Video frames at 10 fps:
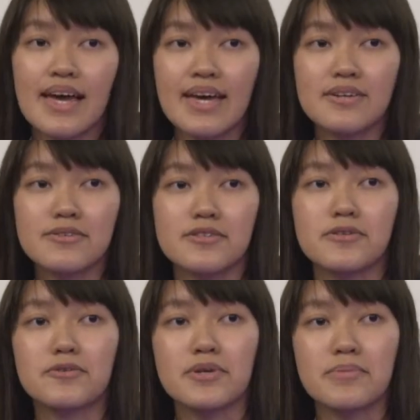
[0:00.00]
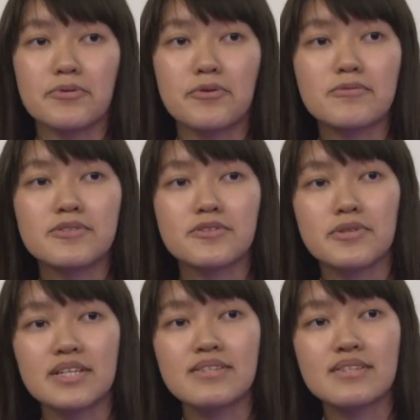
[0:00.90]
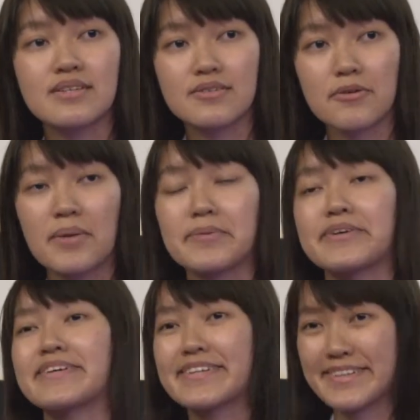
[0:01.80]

and also to improve students' grammar.